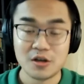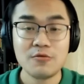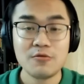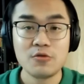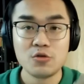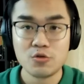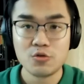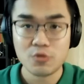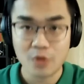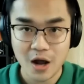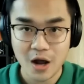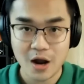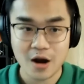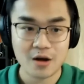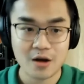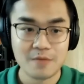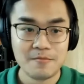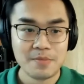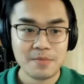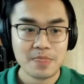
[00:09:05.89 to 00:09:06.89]
If you
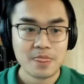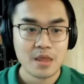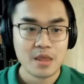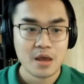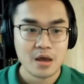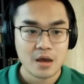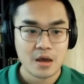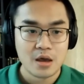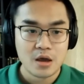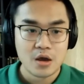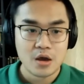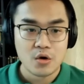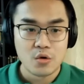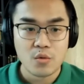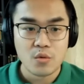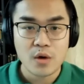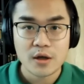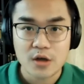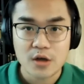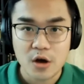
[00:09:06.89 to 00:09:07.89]
are,
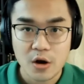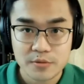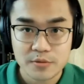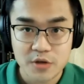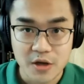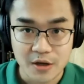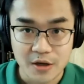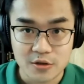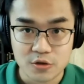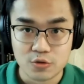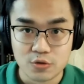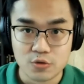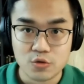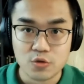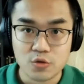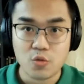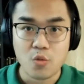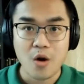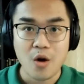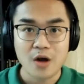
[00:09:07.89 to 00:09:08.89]
what object do
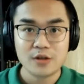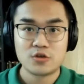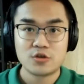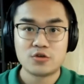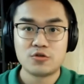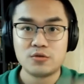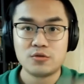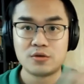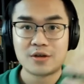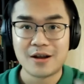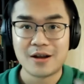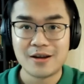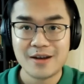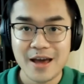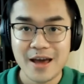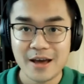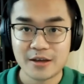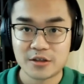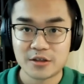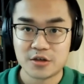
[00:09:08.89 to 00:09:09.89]
you want to
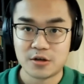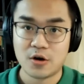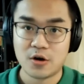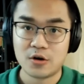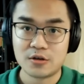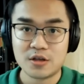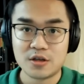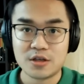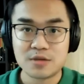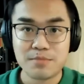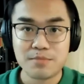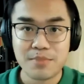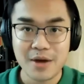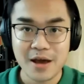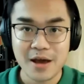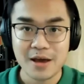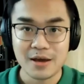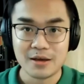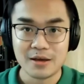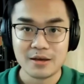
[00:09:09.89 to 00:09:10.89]
connect or
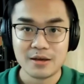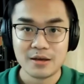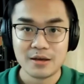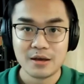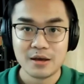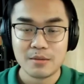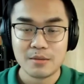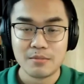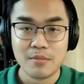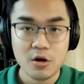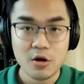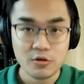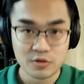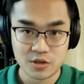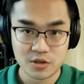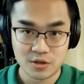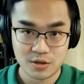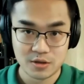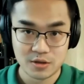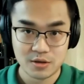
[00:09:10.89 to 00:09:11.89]
display
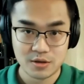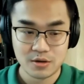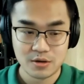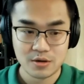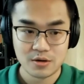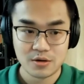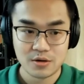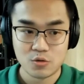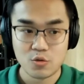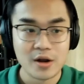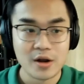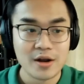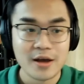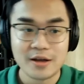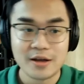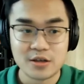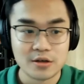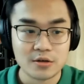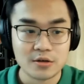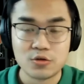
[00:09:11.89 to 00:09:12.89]
most
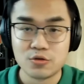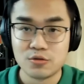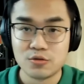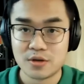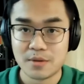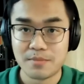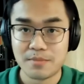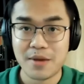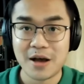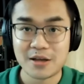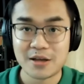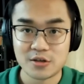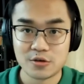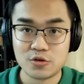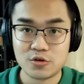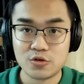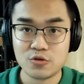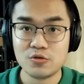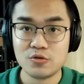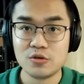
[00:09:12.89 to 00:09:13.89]
related to the past
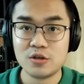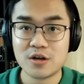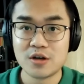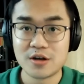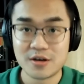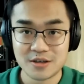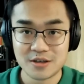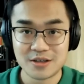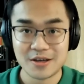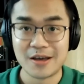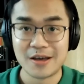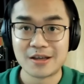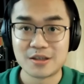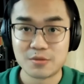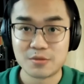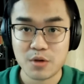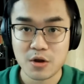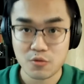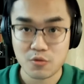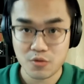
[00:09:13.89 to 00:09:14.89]
two years
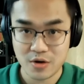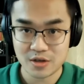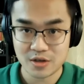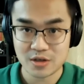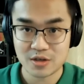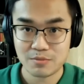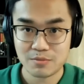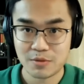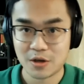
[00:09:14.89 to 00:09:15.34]
experience?